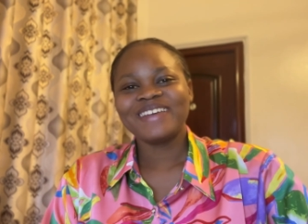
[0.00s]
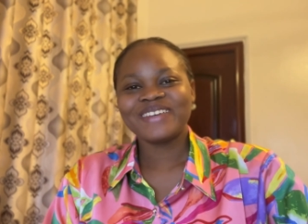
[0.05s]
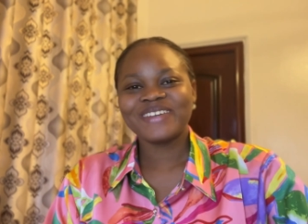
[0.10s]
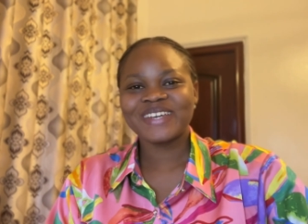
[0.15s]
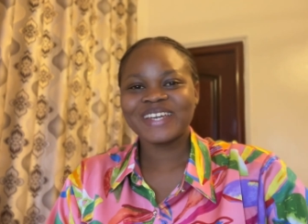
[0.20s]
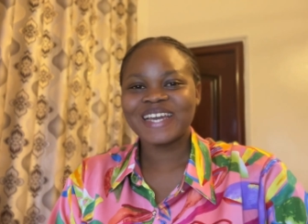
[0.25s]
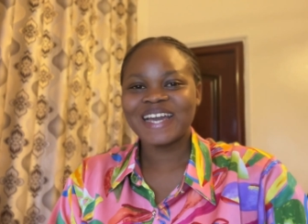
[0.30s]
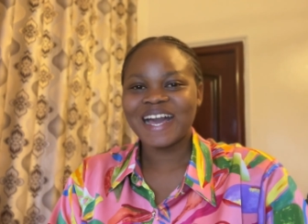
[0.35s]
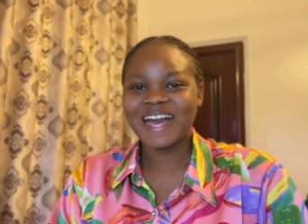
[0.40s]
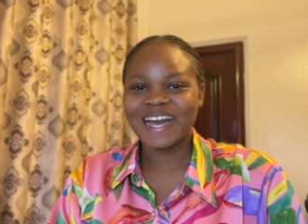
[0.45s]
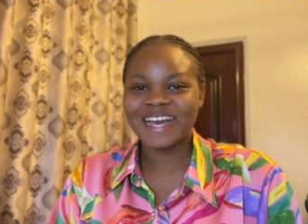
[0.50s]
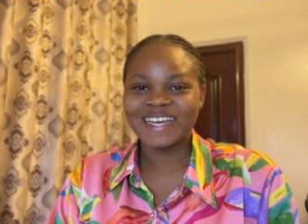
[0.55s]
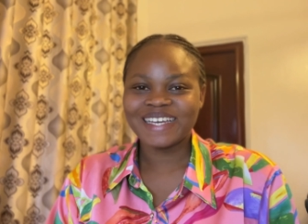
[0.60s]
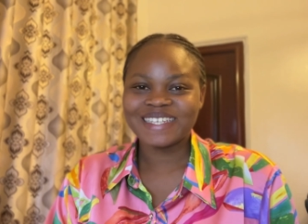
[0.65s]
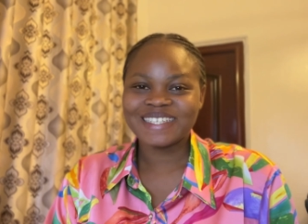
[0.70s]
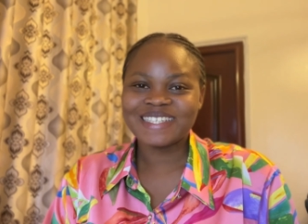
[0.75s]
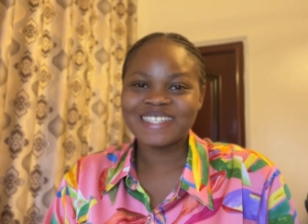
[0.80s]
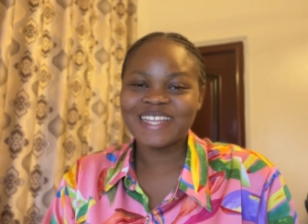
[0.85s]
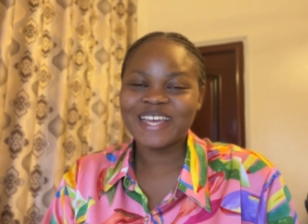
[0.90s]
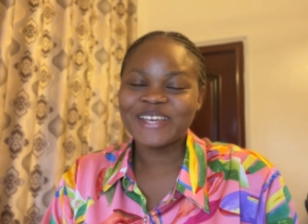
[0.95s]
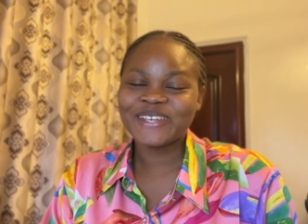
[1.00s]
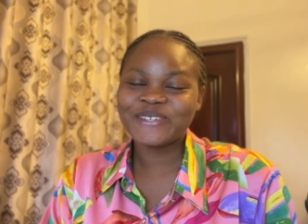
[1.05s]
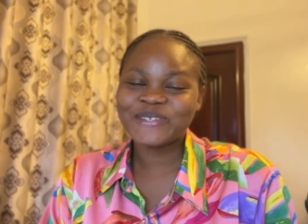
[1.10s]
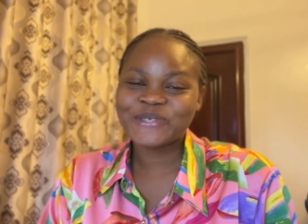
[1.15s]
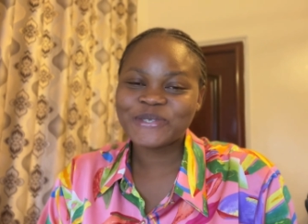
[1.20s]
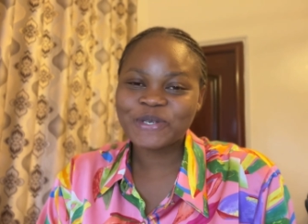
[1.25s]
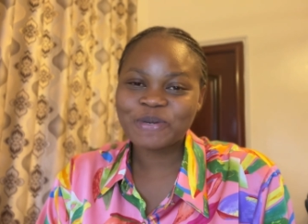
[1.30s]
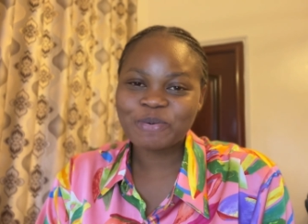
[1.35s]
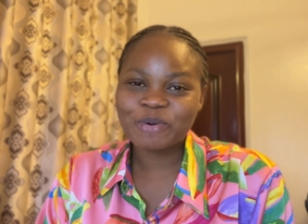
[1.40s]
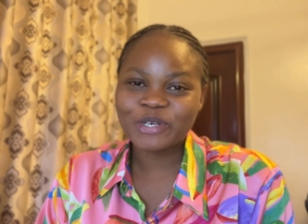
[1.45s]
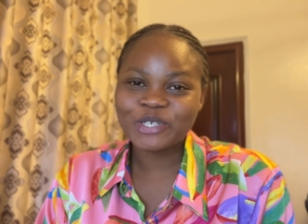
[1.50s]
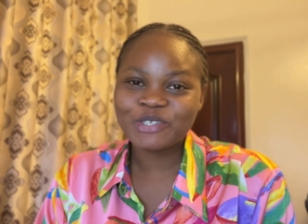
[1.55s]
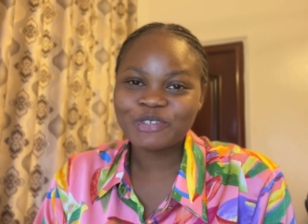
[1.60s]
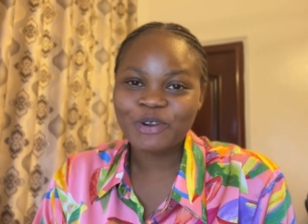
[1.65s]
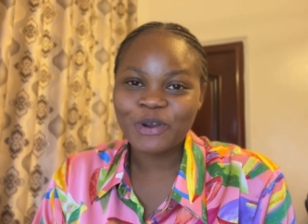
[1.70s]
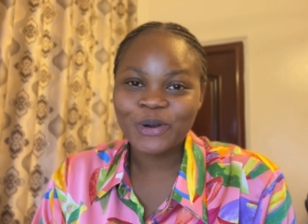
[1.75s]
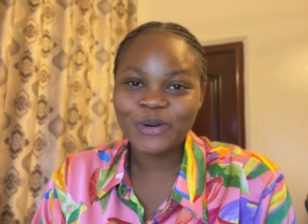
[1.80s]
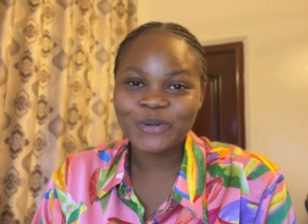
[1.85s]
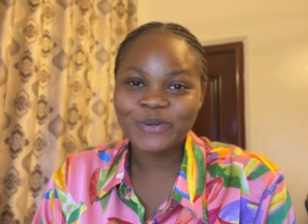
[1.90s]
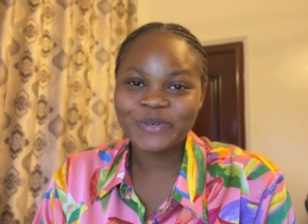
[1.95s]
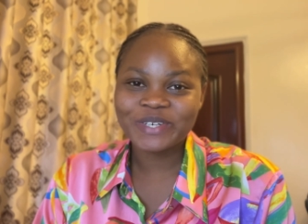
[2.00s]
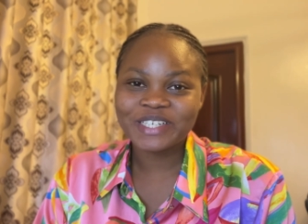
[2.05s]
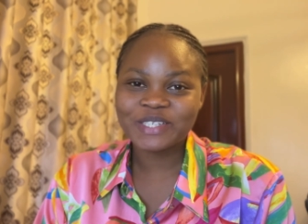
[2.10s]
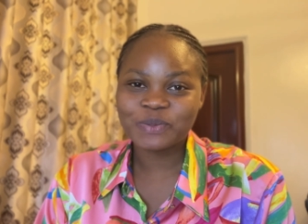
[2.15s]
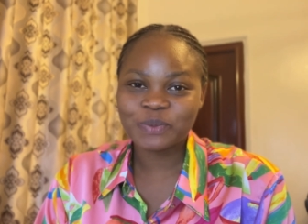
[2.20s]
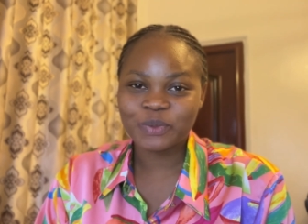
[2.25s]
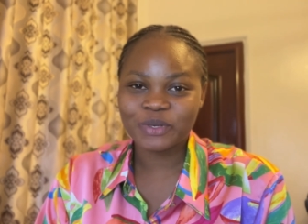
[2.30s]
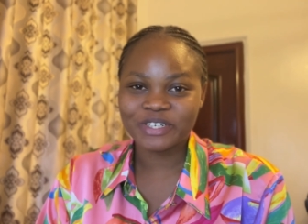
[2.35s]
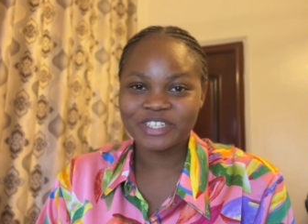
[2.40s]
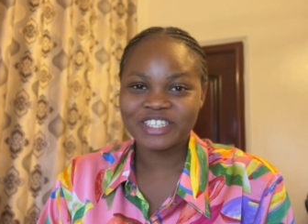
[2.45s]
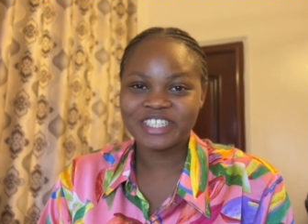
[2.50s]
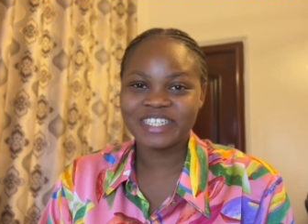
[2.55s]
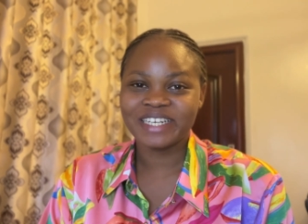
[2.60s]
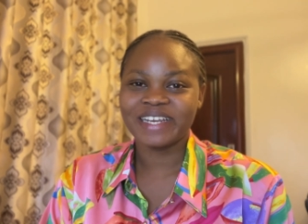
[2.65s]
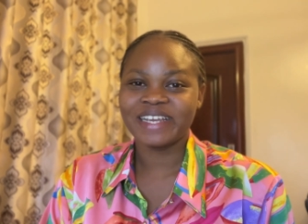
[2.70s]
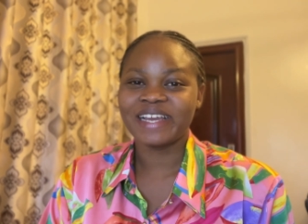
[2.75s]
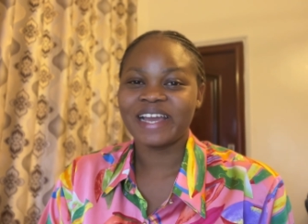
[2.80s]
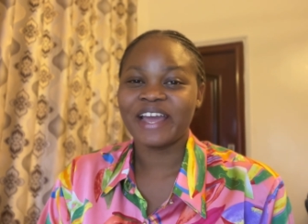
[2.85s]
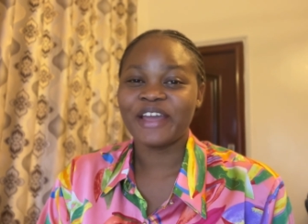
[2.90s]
you guys, thank you so much for always watching.